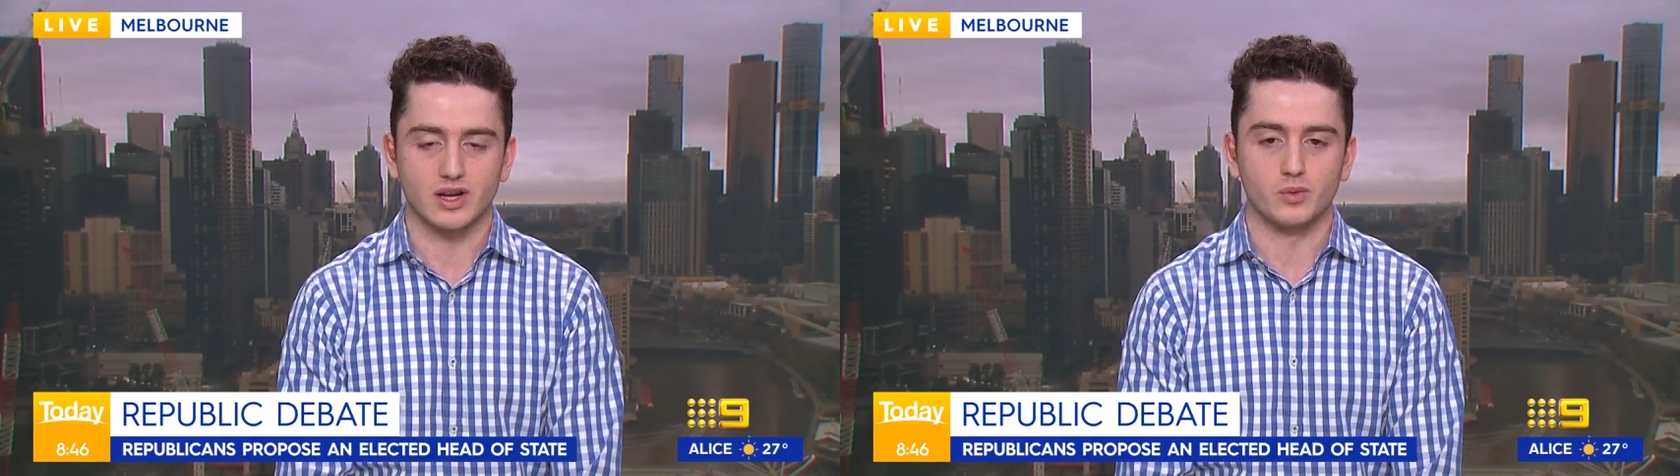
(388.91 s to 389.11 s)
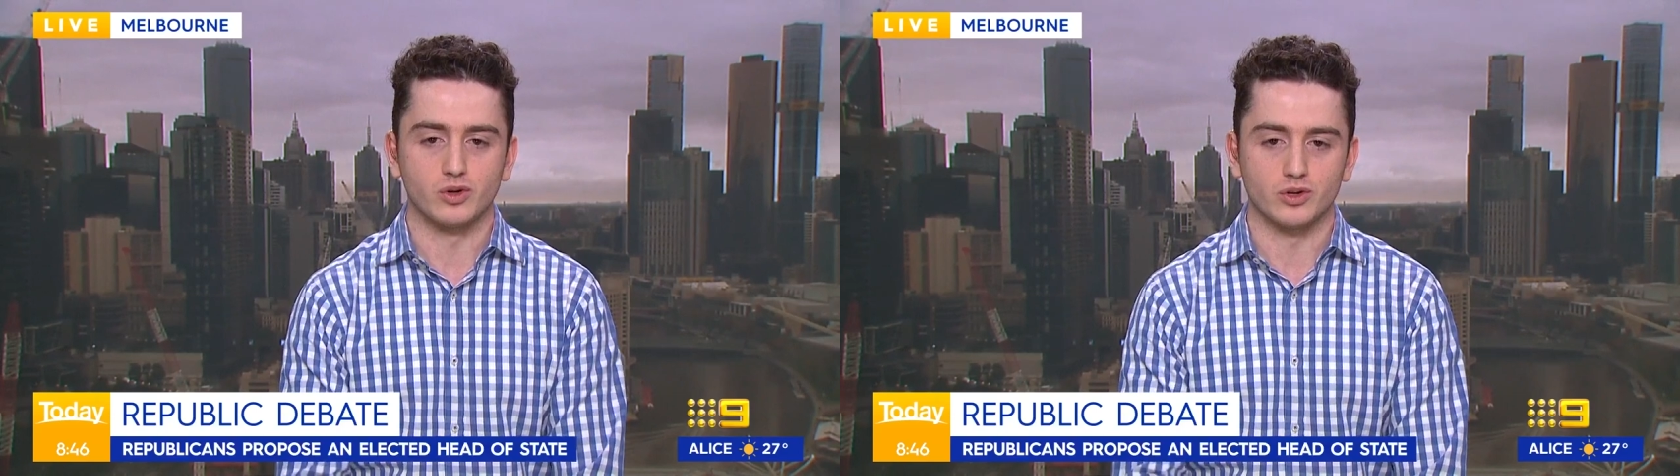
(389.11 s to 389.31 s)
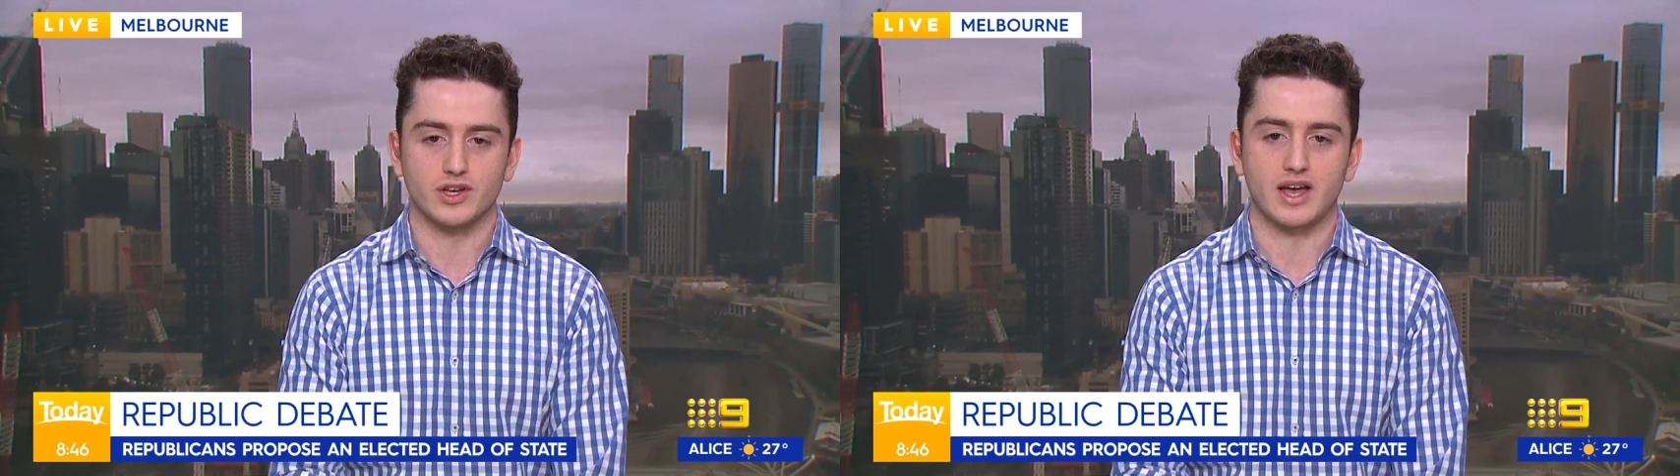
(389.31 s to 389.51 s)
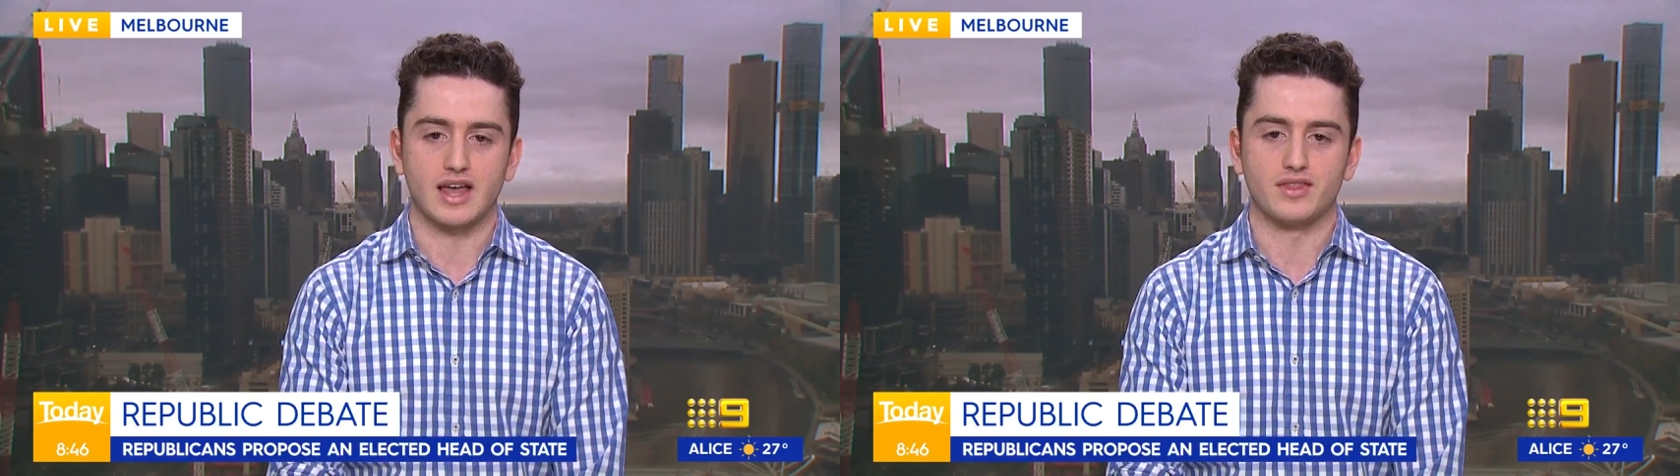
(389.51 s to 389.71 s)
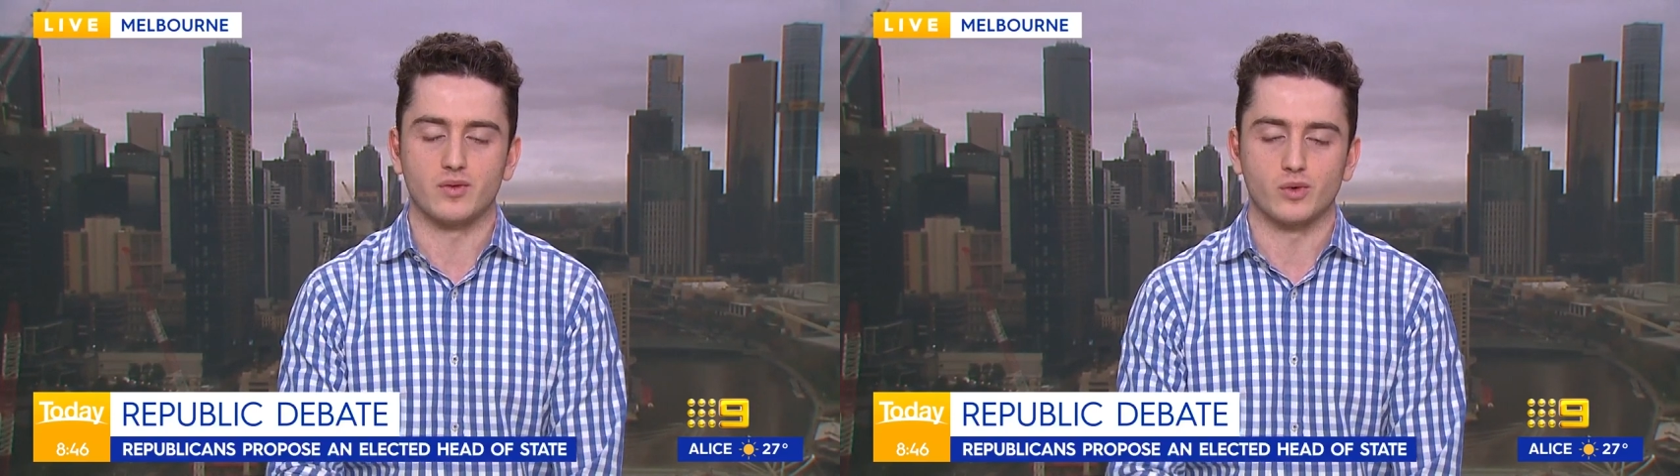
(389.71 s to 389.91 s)
and I will also
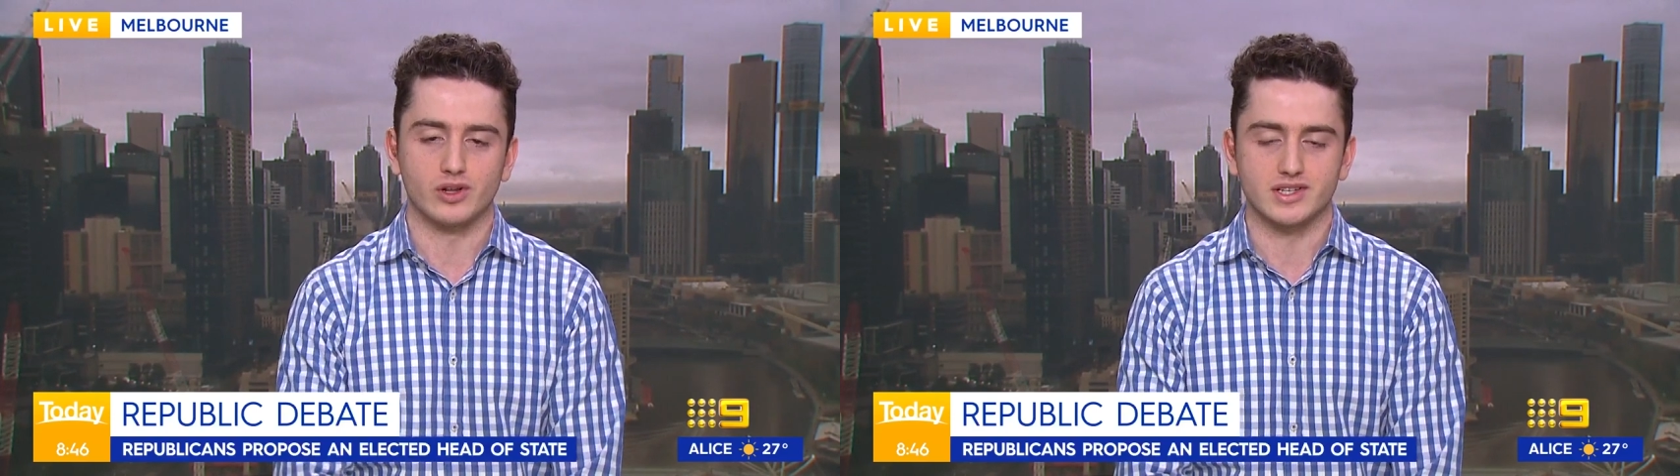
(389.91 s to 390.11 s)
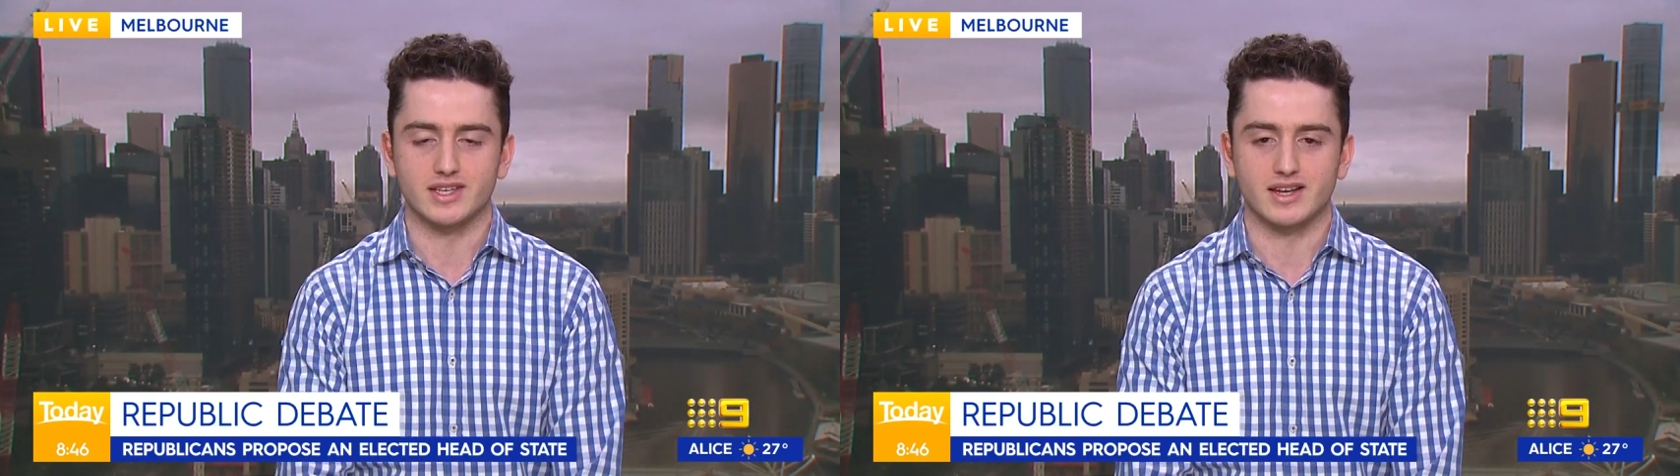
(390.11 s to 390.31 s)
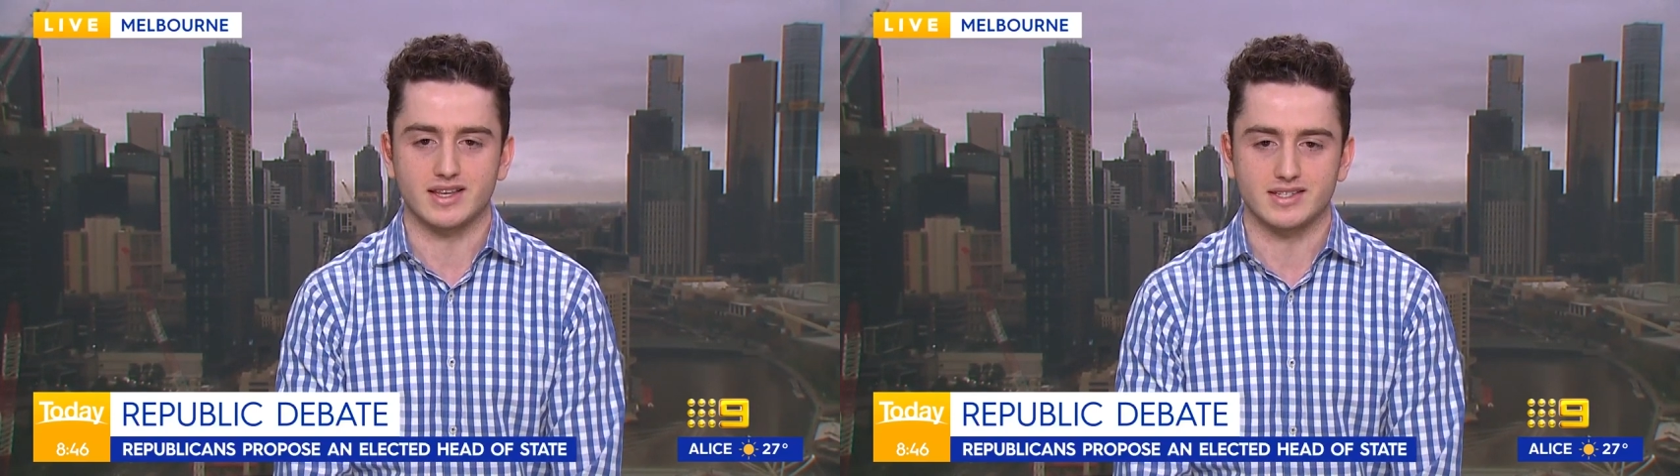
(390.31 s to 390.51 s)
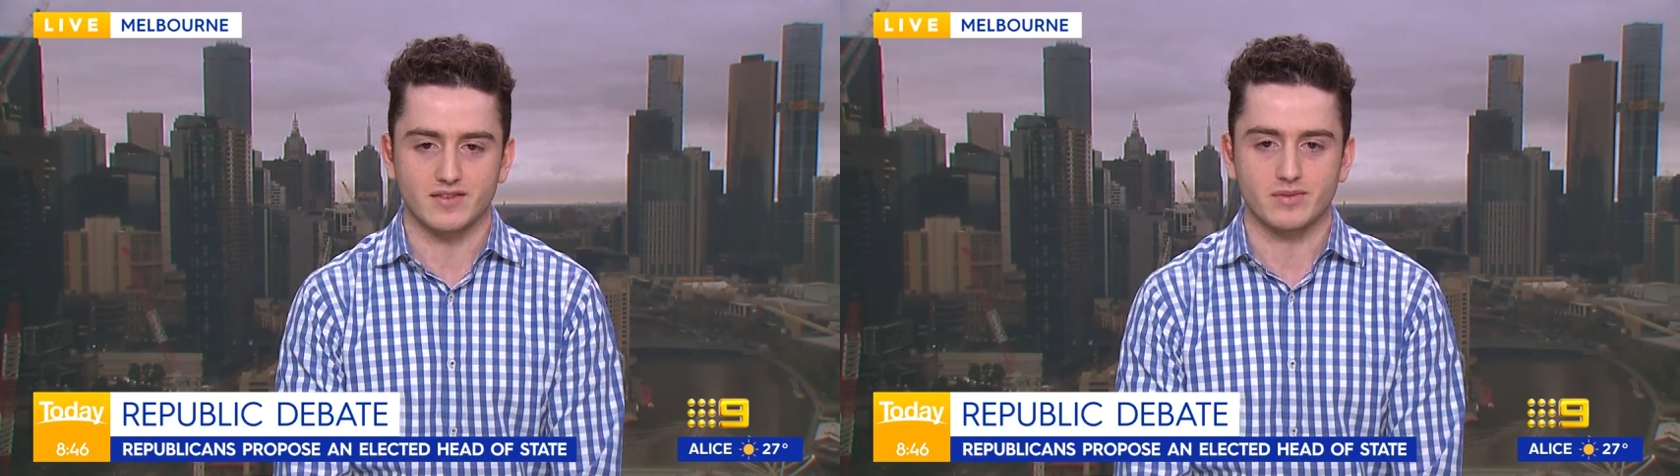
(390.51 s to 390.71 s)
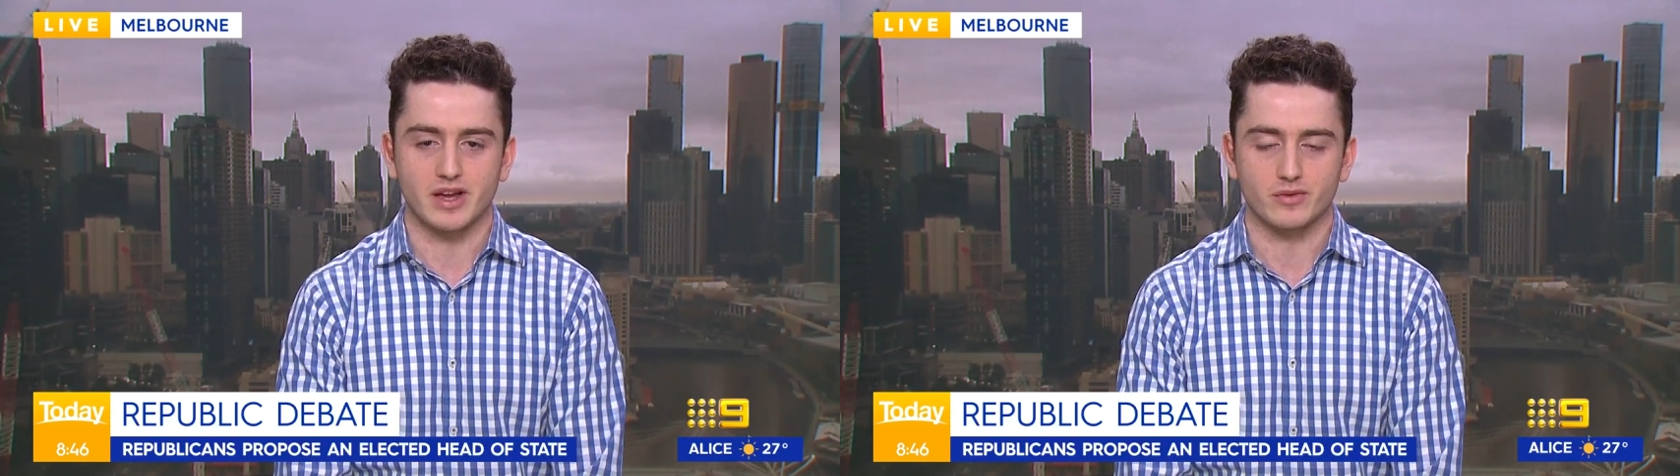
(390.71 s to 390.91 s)
add that royal assent has
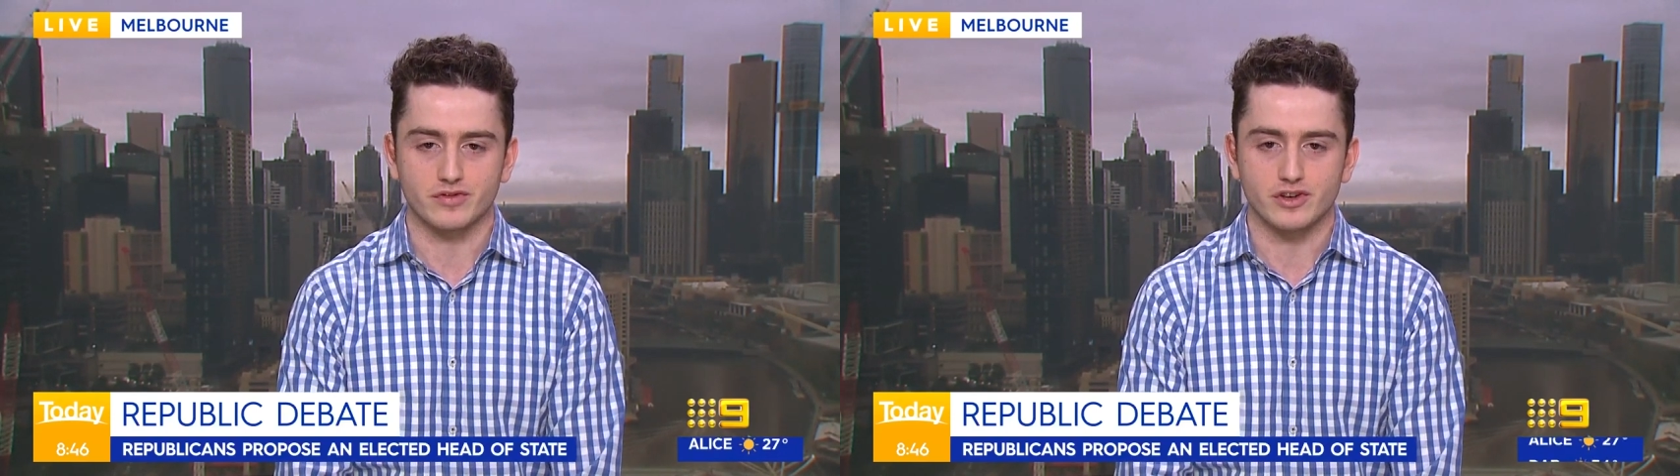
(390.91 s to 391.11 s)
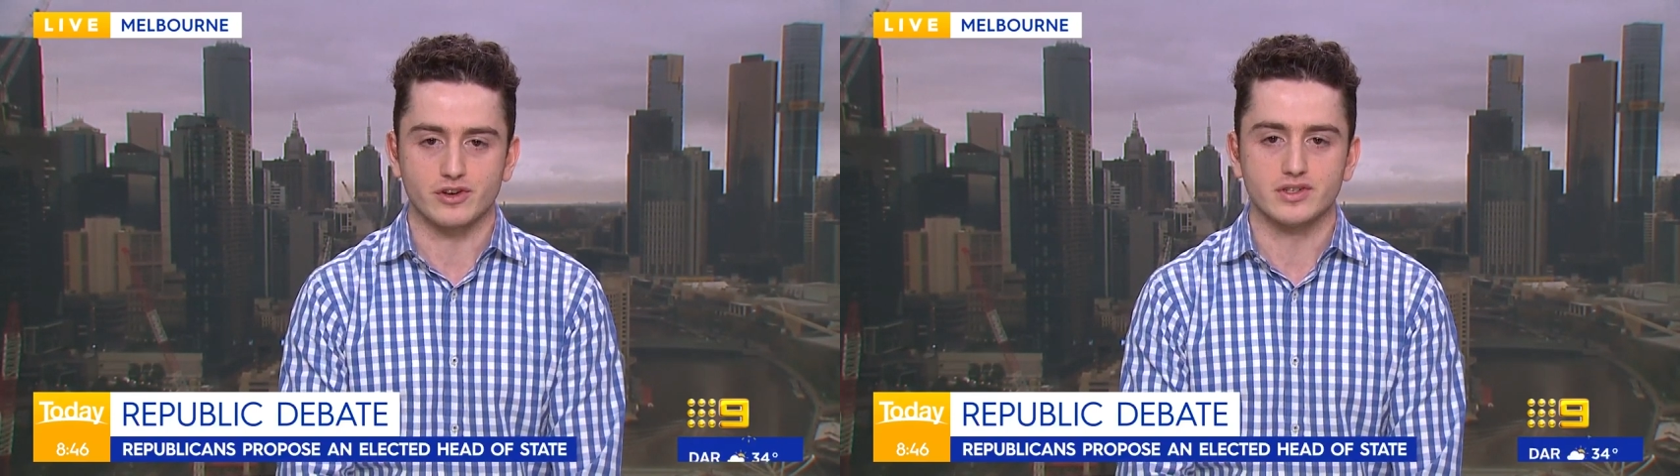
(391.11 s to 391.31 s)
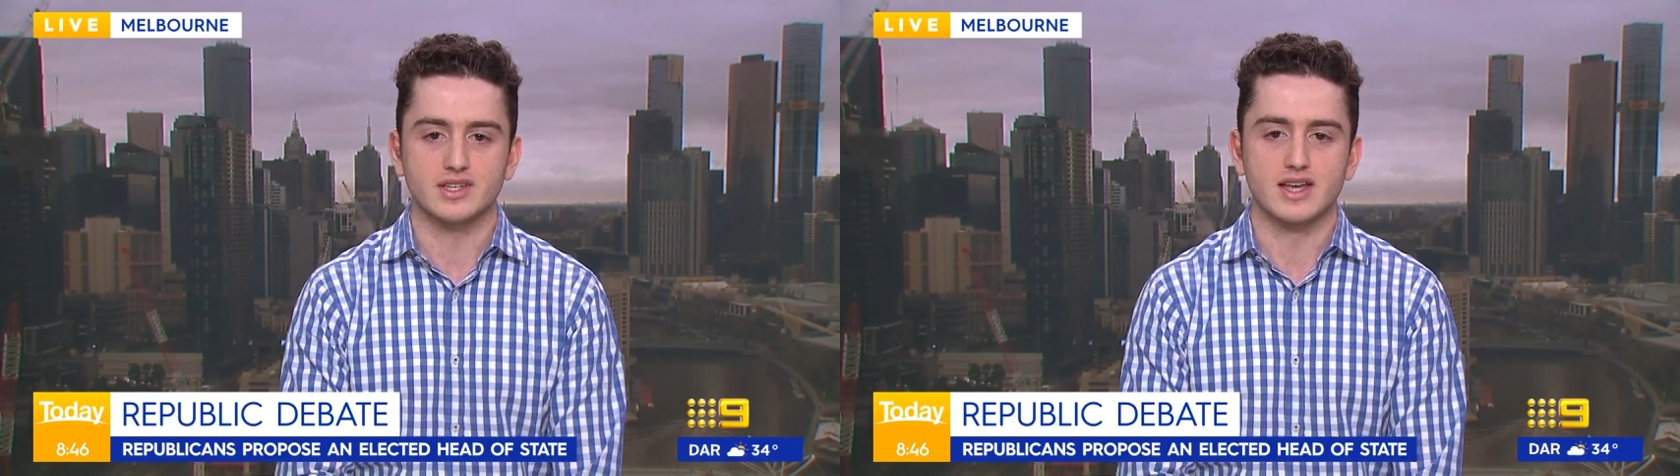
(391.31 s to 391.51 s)
never been refused.